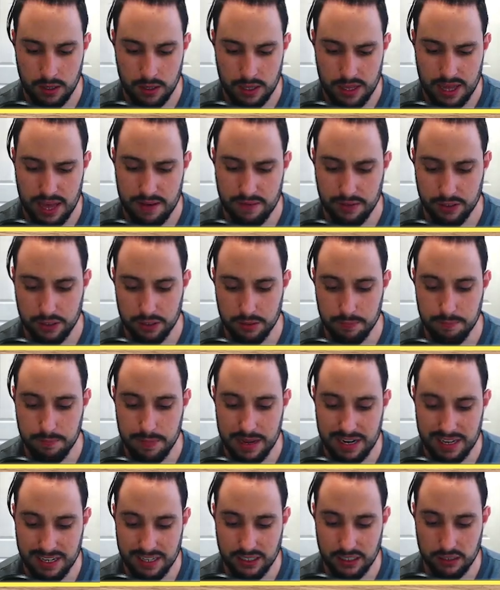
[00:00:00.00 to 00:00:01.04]
having to
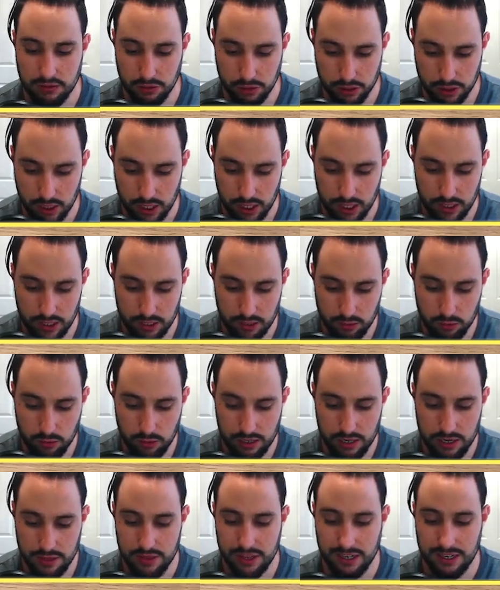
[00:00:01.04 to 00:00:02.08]
medically retire or
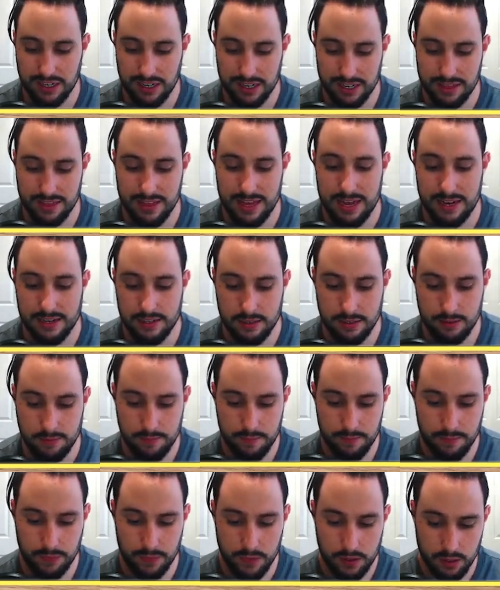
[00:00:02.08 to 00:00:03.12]
anything like that,
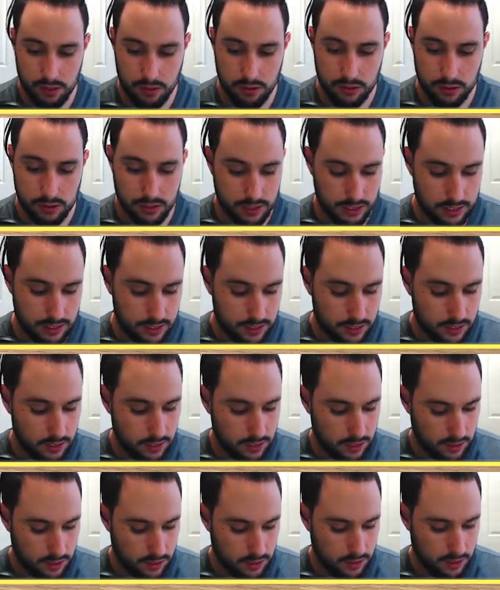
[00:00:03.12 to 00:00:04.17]
because he,
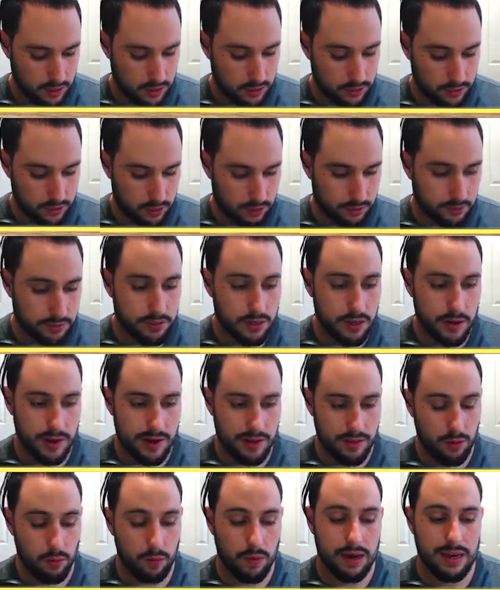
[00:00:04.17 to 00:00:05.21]
he deserves to go out
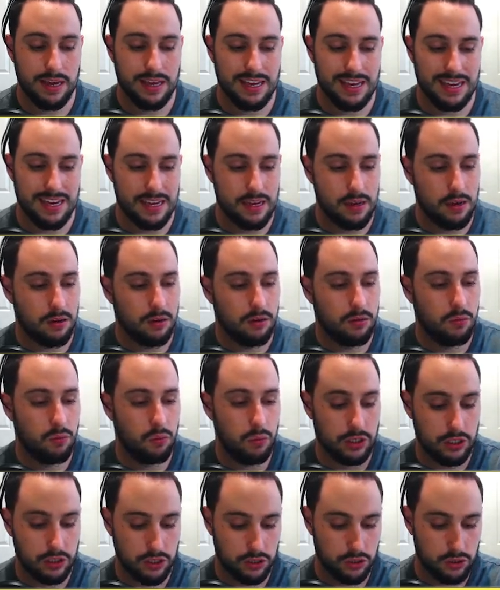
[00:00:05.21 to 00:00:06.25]
the way he
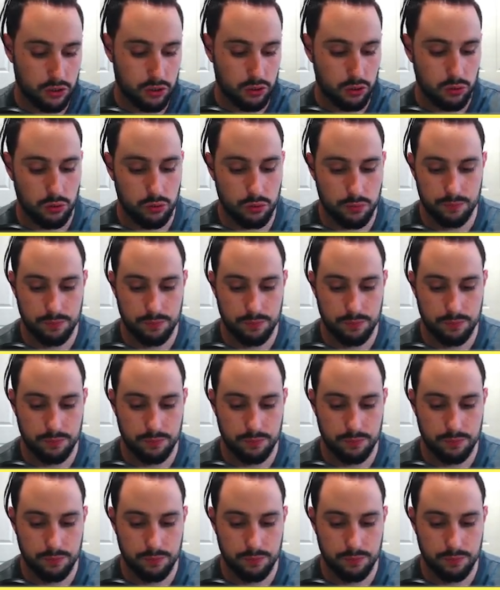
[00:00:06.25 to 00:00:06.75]
wishes to.